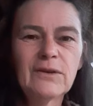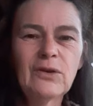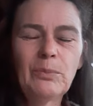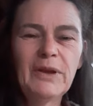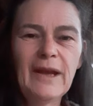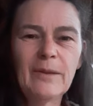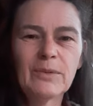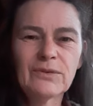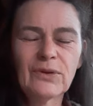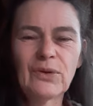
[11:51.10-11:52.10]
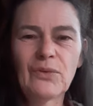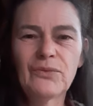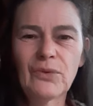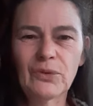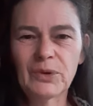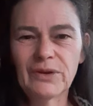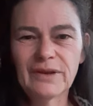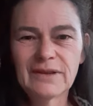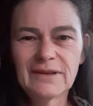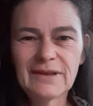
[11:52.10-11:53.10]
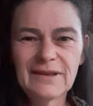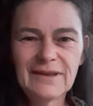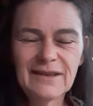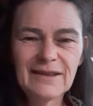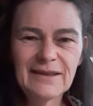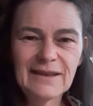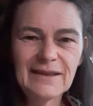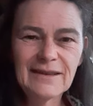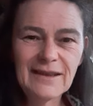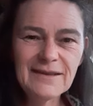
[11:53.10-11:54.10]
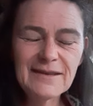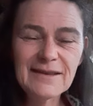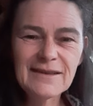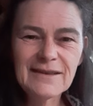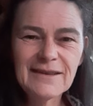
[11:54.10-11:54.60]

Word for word: to be able to go forward. Yes?